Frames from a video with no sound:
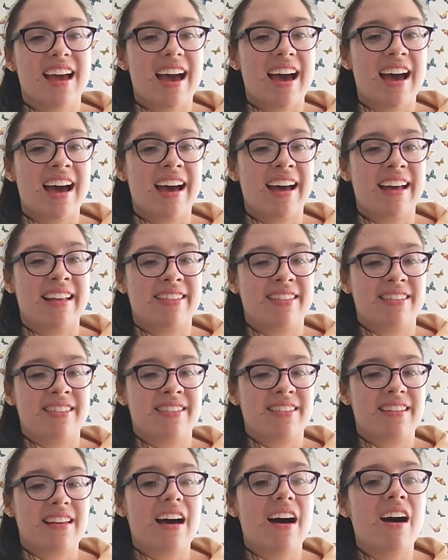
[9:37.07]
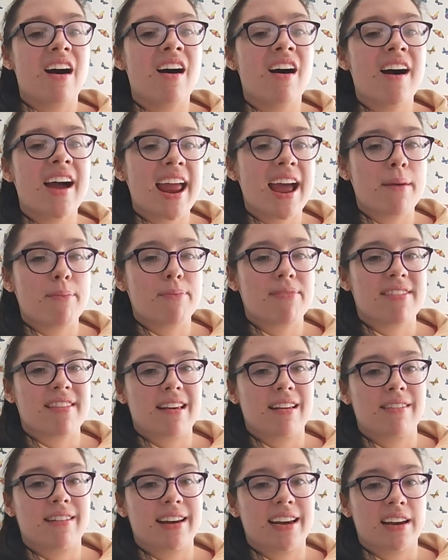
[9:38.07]
And I
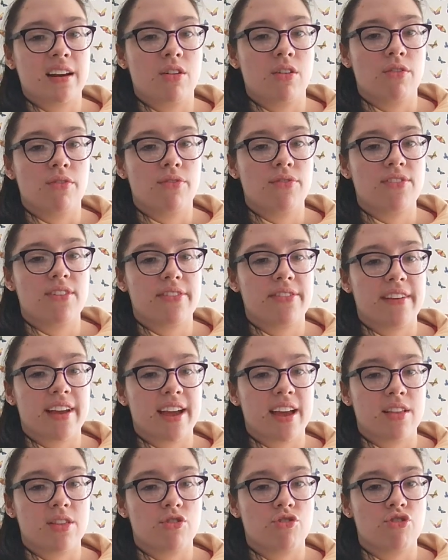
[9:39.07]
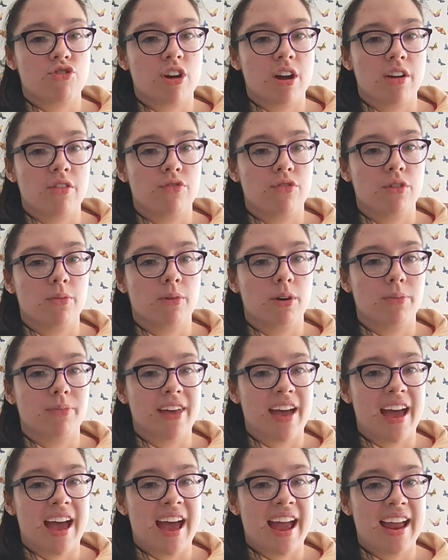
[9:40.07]
absolutely loved seeing the show from up
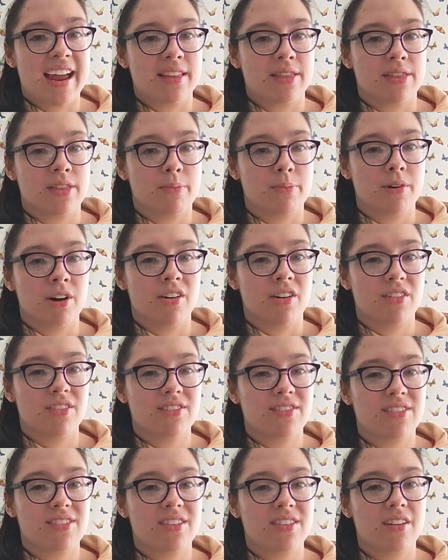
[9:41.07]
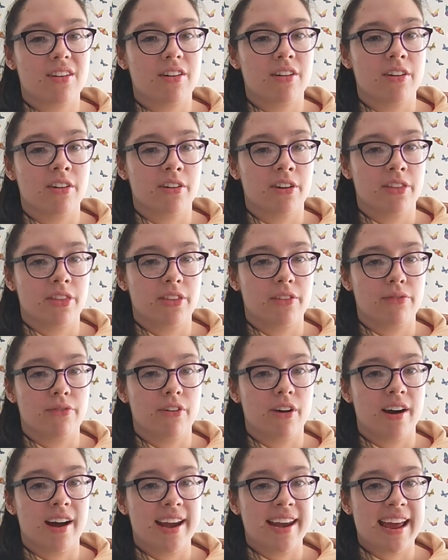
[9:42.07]
there in the box on the
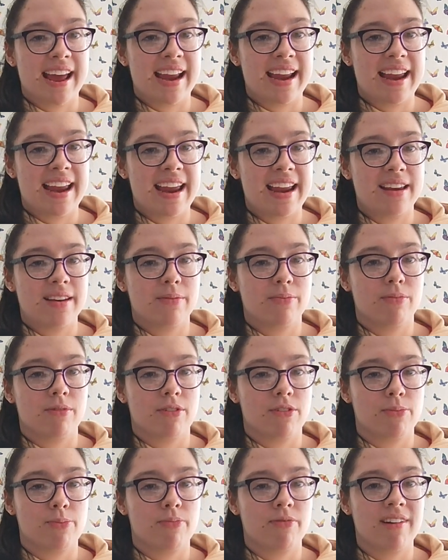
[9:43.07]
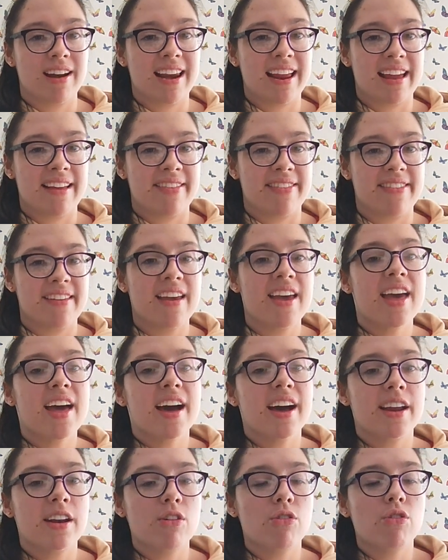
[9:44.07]
Friday. It was brilliant.
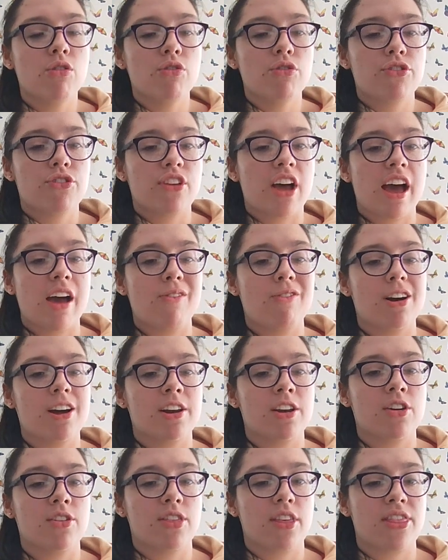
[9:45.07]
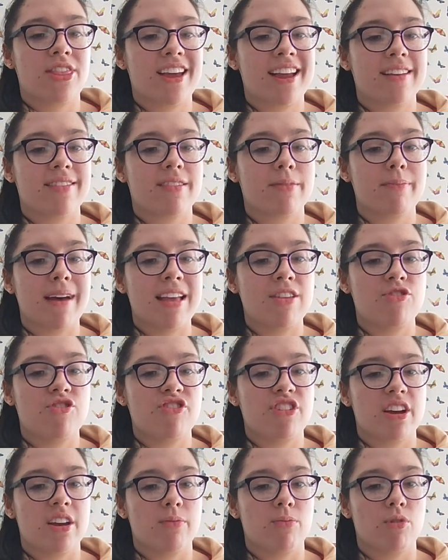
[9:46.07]
And also another thing to
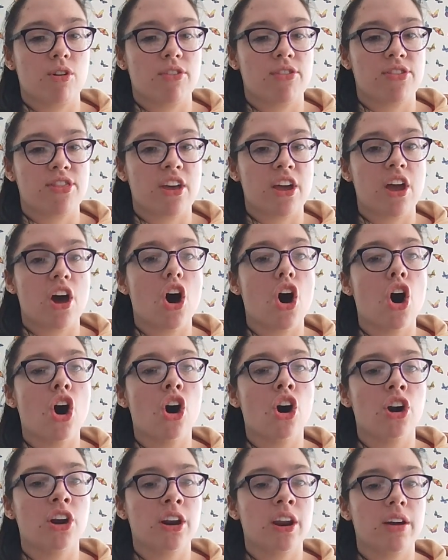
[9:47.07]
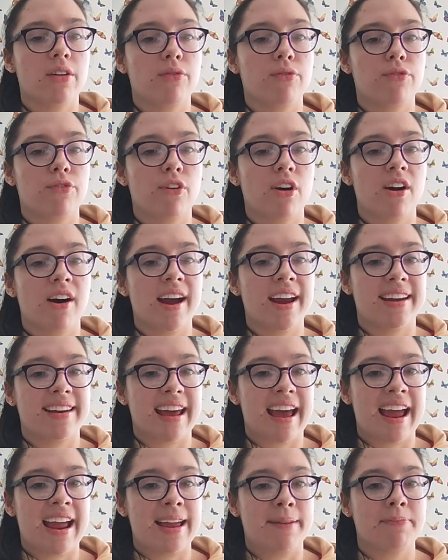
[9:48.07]
mention was that on
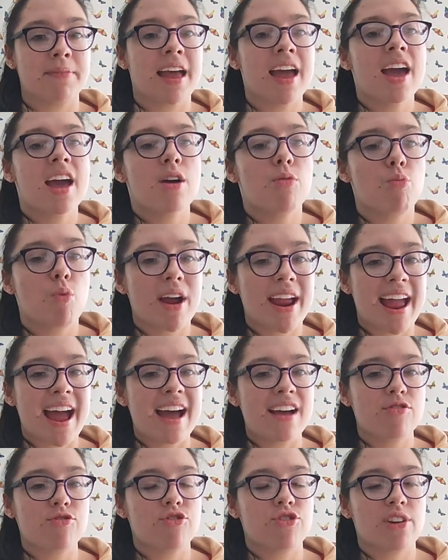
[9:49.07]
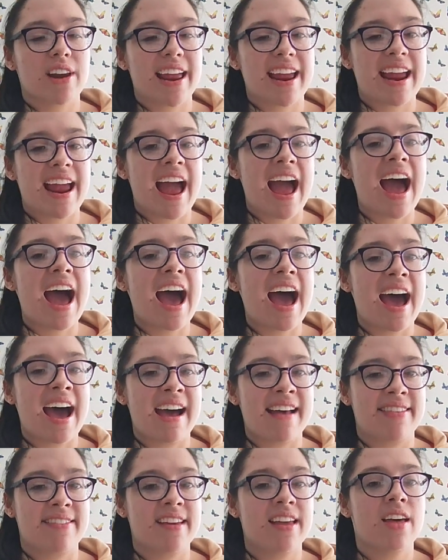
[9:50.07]
Friday we actually
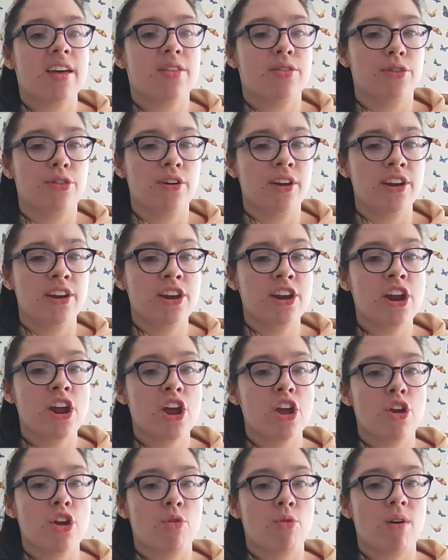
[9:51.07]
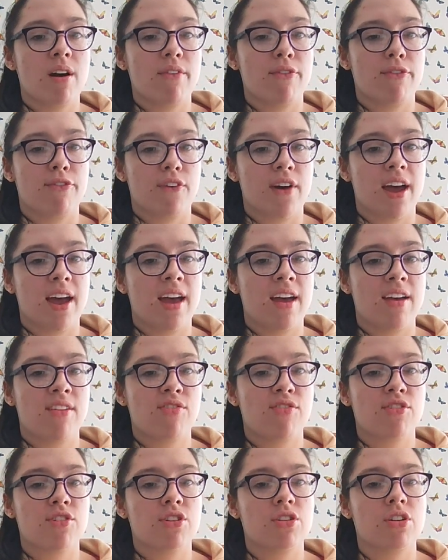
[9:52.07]
had the new
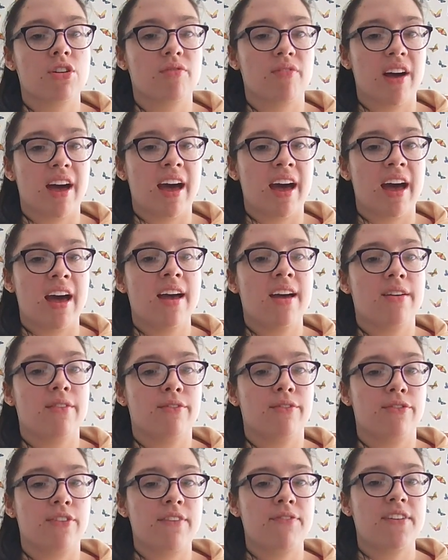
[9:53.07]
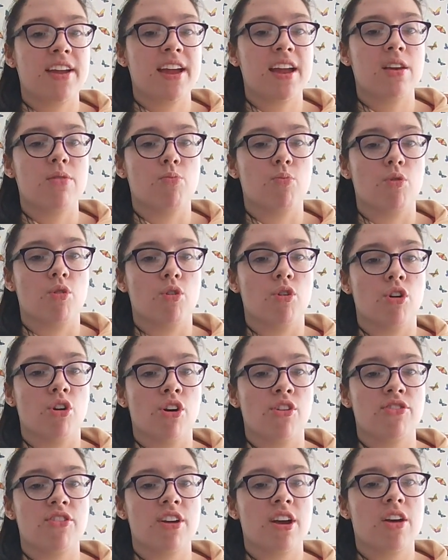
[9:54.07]
first cover Vivian
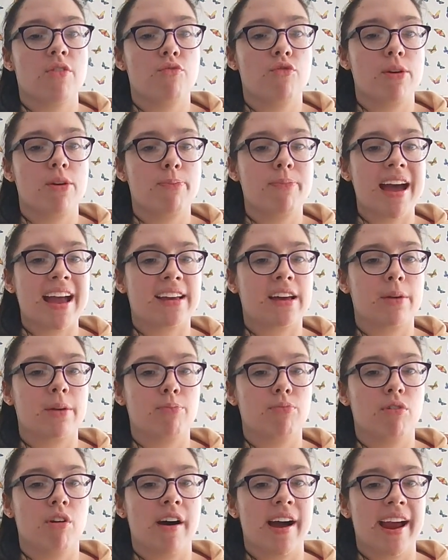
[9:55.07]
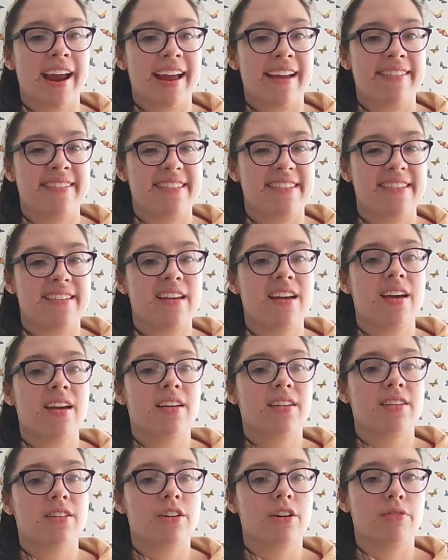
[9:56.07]
Ward, Rebecca Bryant,
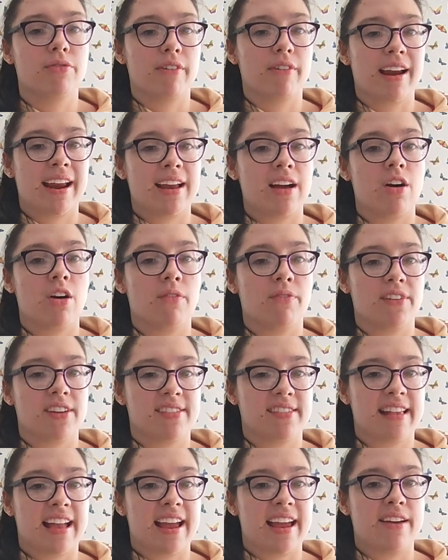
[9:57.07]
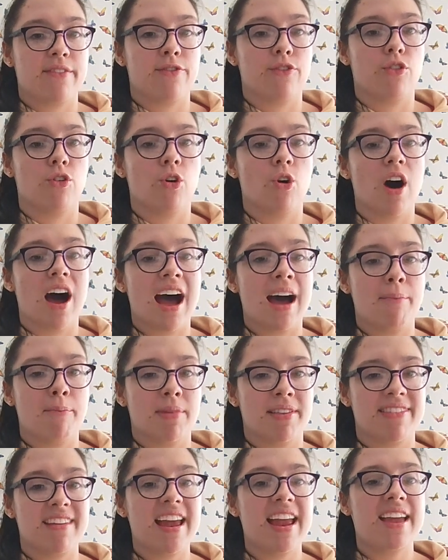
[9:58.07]
covering obviously for
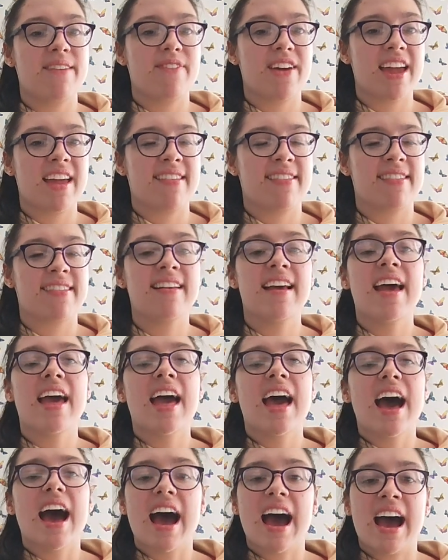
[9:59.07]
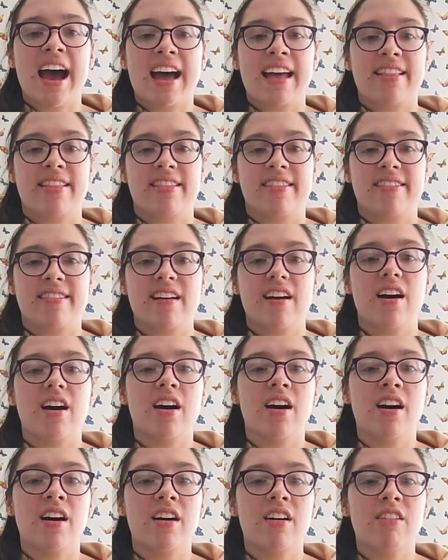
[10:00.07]
Amber Davies. And
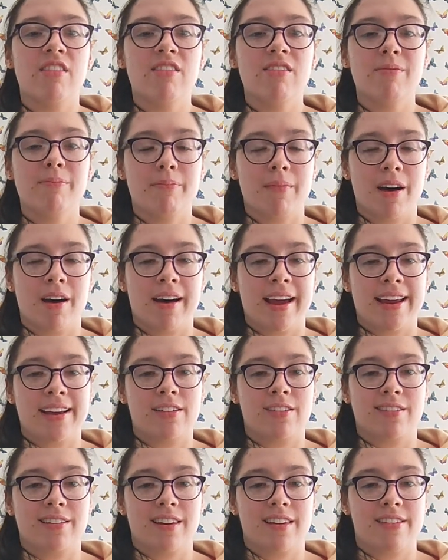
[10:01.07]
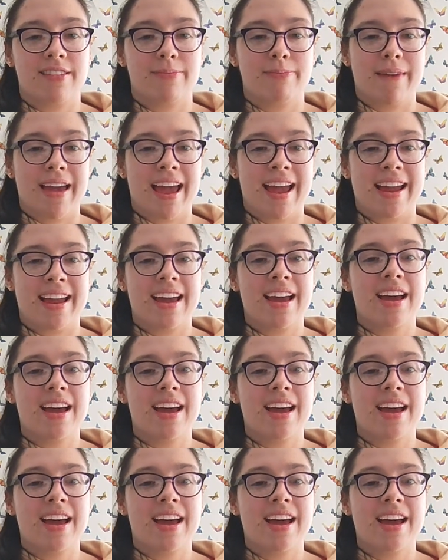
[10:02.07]
oh my goodness me,